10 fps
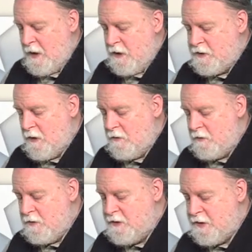So
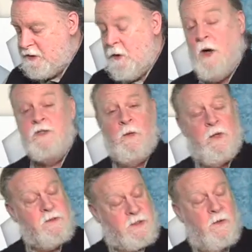see, so so,
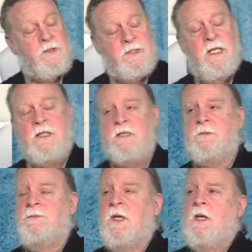under, so understand this.
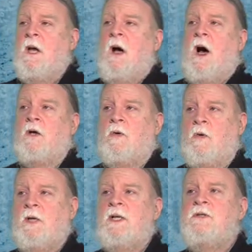
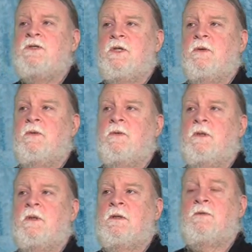According to
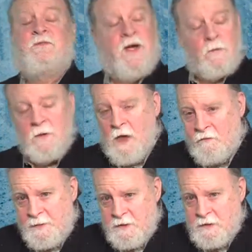the federal
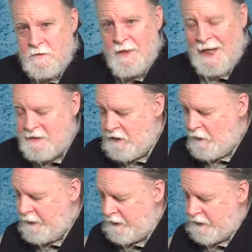government and the
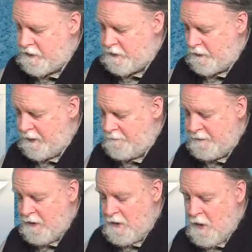oil industry,
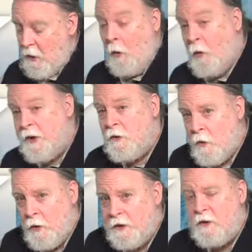oil
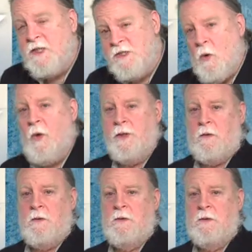oil is
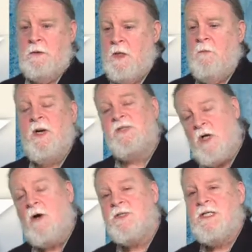oil, but
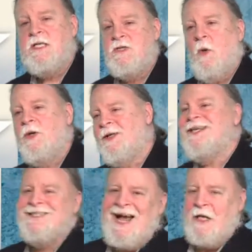tar sands oil
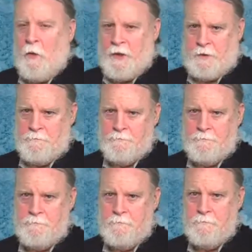is not oil.
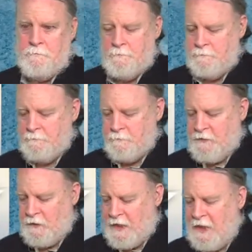
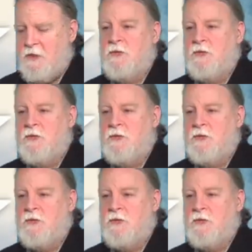Okay?